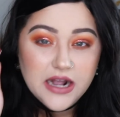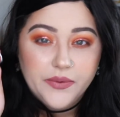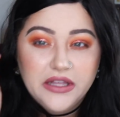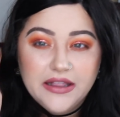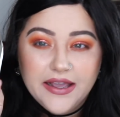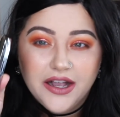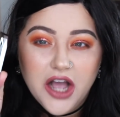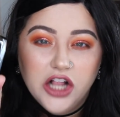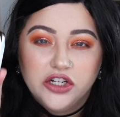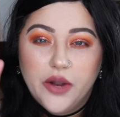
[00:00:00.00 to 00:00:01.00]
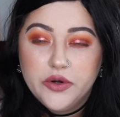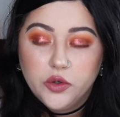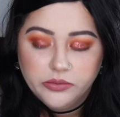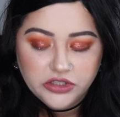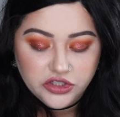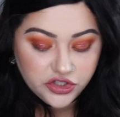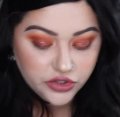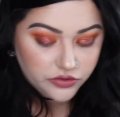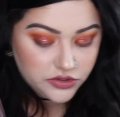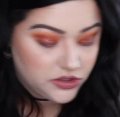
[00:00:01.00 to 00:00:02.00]
not really like a color I would normally
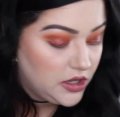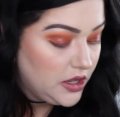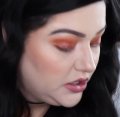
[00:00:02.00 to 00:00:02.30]
choose.